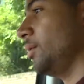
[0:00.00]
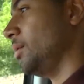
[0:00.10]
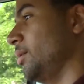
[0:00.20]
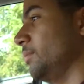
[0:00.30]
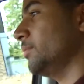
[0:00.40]

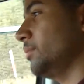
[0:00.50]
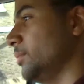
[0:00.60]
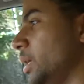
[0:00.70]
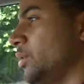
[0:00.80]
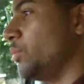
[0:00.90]
Um,
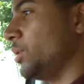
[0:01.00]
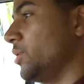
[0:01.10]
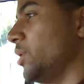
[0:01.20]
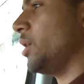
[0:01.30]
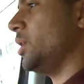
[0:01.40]
I don't want to
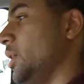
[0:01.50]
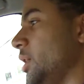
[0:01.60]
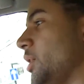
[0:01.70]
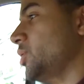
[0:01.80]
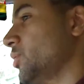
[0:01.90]
start any
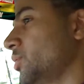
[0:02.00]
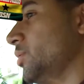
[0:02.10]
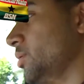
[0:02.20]
issues.